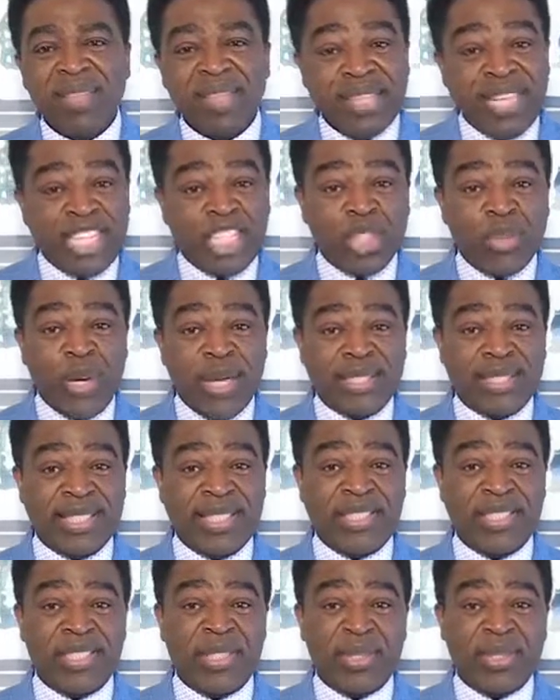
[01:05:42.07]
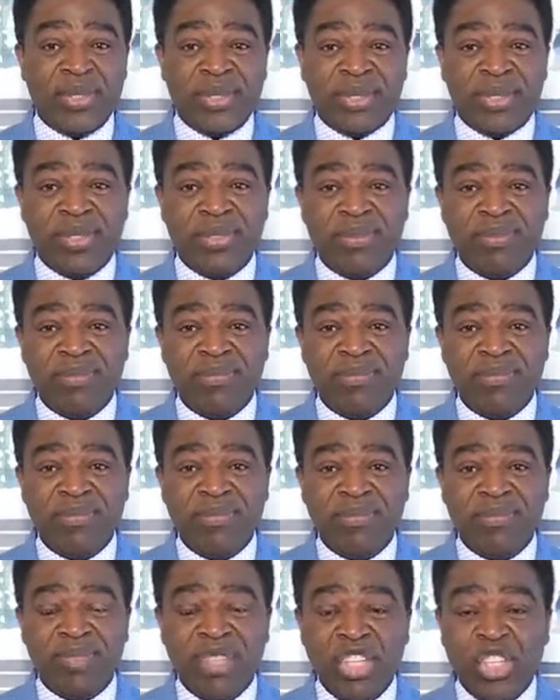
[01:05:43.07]
The choice is yours.
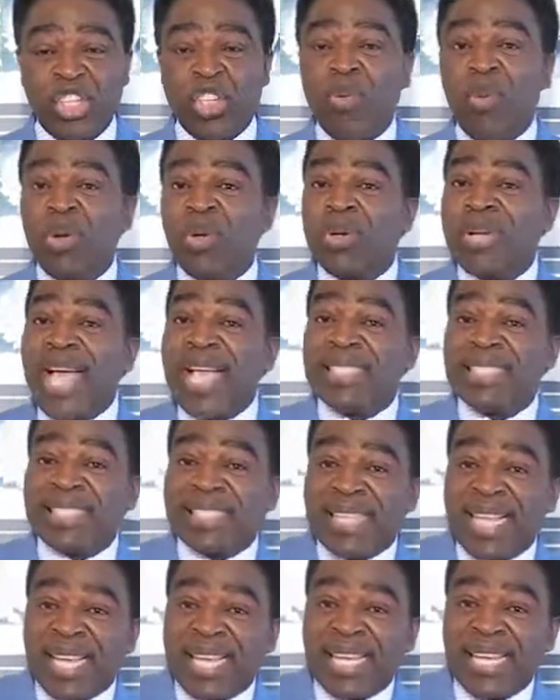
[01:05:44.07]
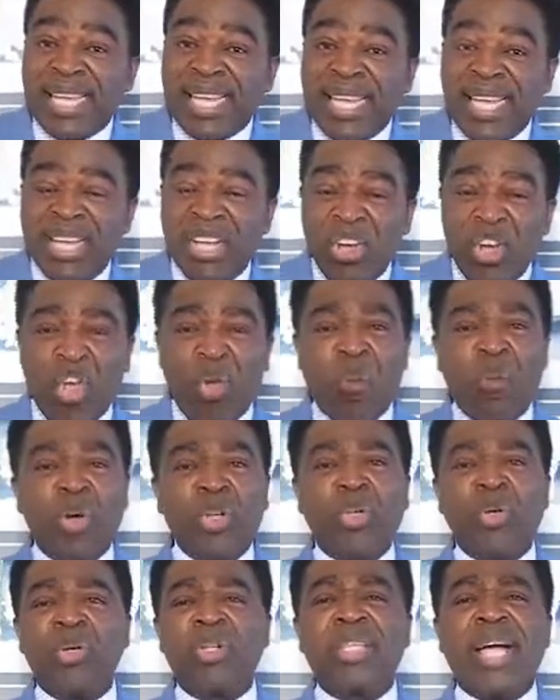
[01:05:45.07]
You want to die sickly or you
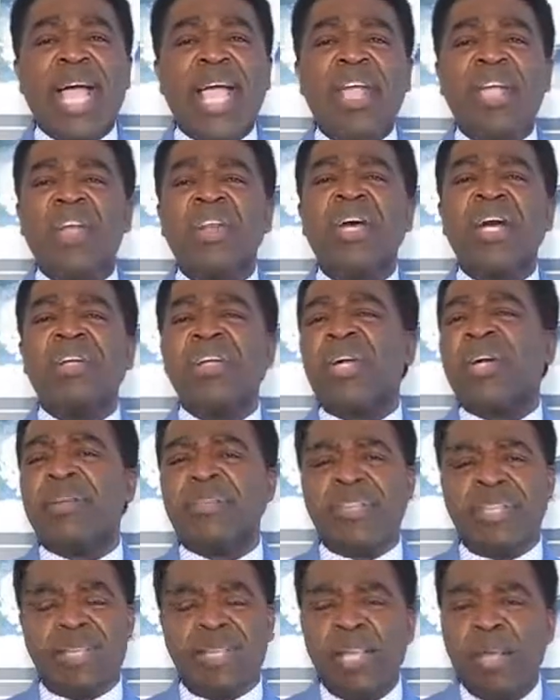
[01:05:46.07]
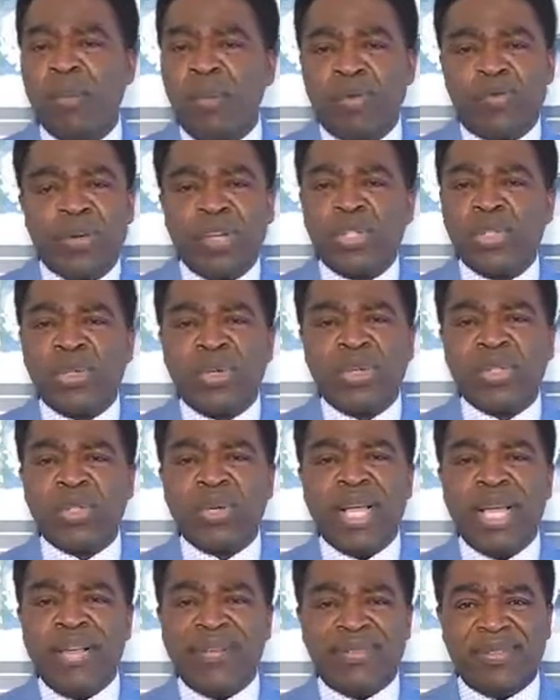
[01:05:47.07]
want to die healed and healthy before you go
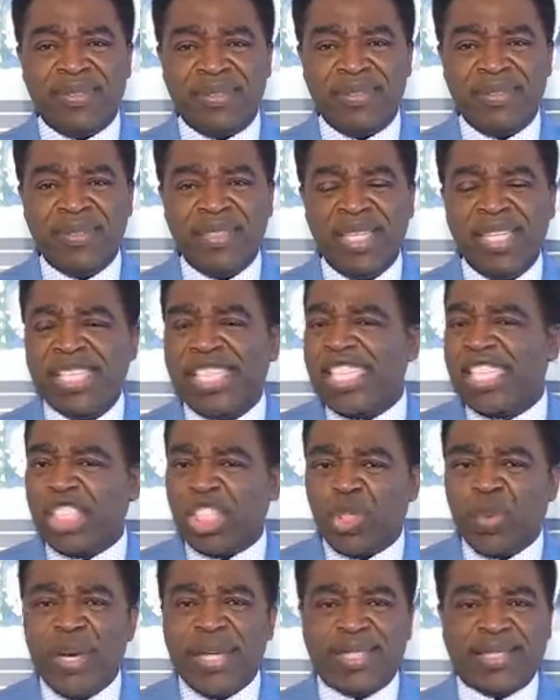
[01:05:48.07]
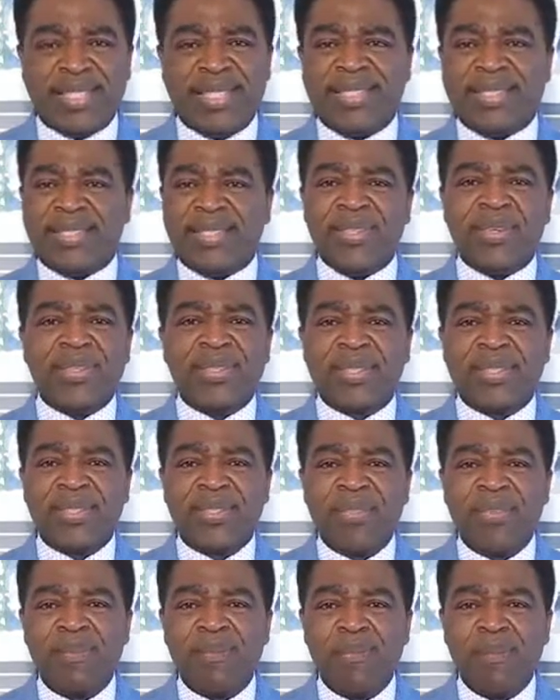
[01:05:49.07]
to heaven? The choice is
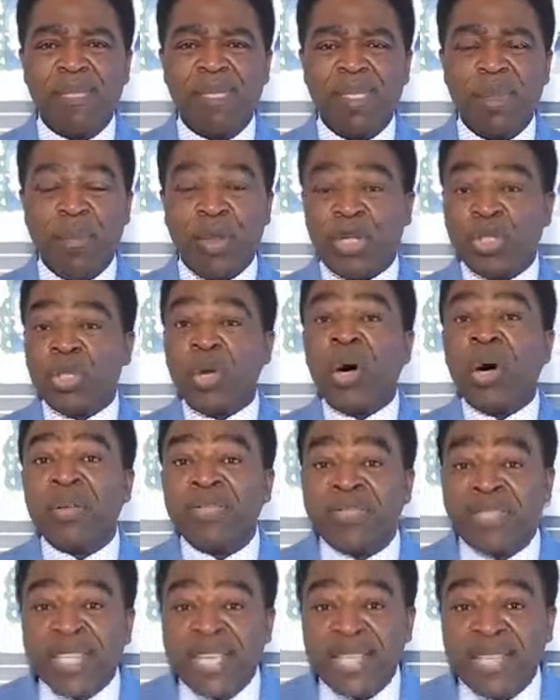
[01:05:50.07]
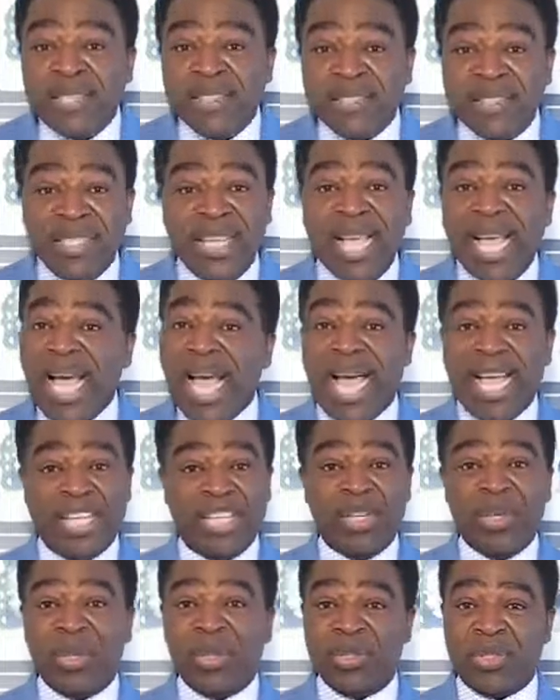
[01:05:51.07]
yours because all things are
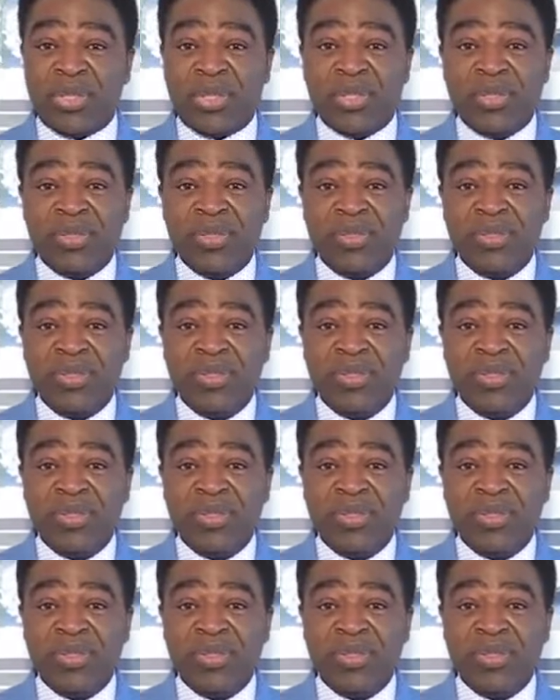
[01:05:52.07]
yours.